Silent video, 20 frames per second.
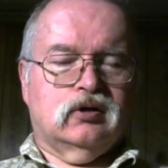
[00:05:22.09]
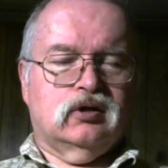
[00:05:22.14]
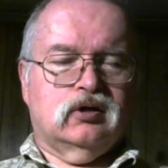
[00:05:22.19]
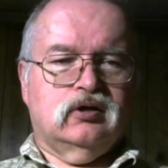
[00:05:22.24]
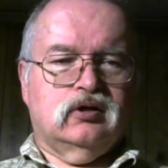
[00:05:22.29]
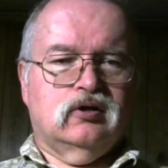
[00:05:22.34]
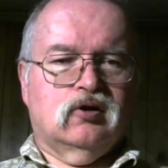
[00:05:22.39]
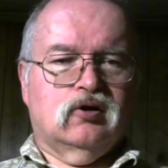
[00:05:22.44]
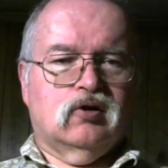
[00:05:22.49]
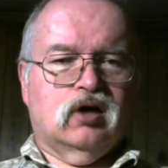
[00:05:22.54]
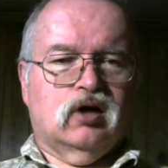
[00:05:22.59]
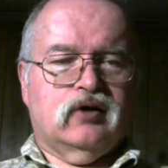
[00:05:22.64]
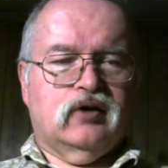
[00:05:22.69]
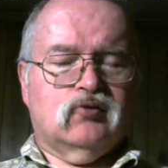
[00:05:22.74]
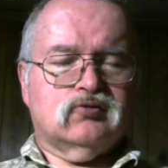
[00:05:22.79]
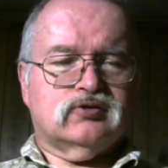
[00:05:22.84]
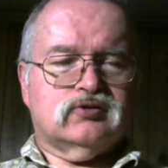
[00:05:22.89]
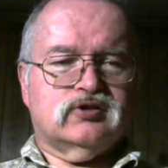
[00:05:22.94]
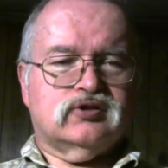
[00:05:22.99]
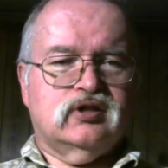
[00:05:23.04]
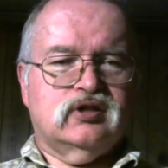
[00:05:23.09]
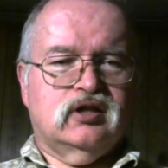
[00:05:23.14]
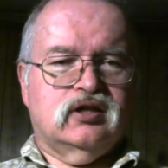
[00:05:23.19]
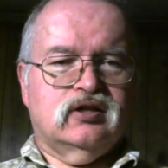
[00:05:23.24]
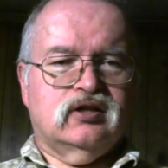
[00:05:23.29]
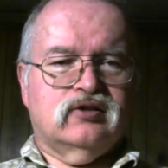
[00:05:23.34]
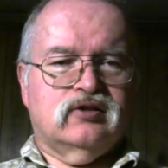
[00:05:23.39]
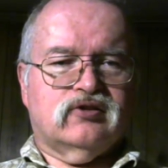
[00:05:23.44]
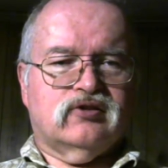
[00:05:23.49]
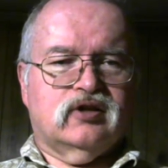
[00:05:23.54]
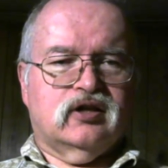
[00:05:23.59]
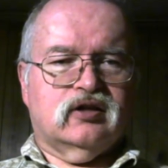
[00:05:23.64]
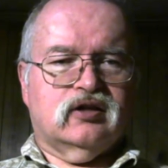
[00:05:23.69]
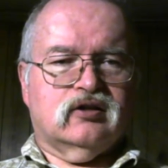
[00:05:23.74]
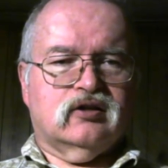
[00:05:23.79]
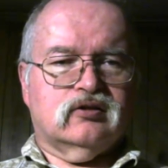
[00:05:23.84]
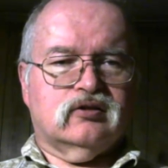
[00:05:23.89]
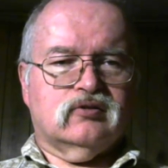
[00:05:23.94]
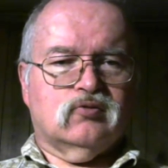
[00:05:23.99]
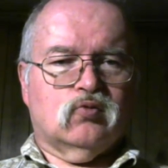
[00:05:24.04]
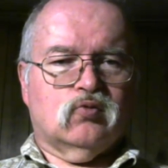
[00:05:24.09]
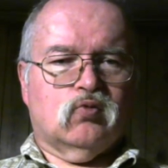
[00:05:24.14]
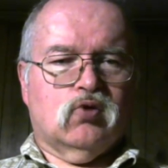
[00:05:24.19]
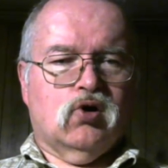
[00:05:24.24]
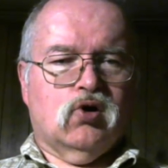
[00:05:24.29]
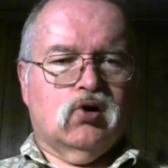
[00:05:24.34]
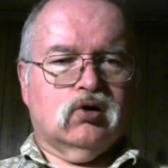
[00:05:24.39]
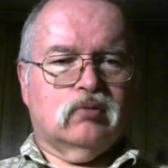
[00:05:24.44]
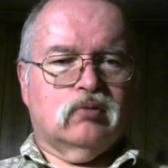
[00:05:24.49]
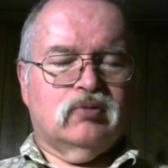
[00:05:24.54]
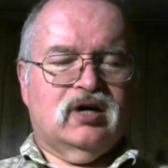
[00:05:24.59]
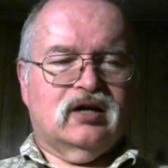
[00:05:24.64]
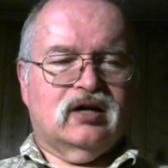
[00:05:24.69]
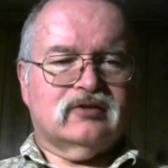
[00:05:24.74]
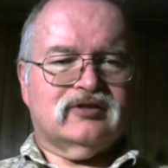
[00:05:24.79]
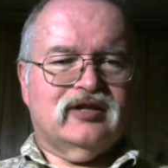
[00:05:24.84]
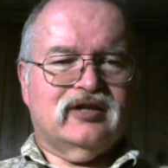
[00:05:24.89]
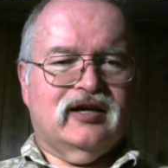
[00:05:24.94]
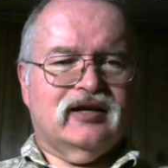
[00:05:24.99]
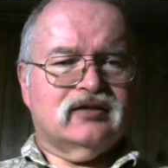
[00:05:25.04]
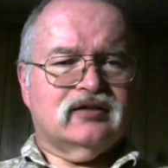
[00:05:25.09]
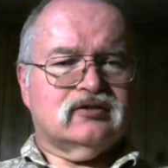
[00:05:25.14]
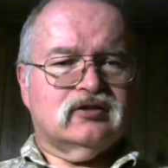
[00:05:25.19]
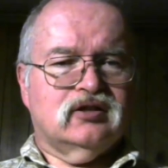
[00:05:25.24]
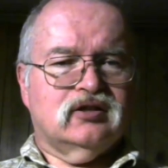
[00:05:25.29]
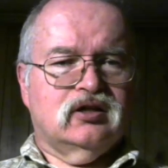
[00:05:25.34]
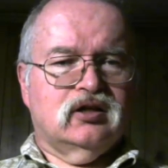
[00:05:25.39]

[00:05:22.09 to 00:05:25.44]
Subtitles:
You know, I don't see anything wrong about that.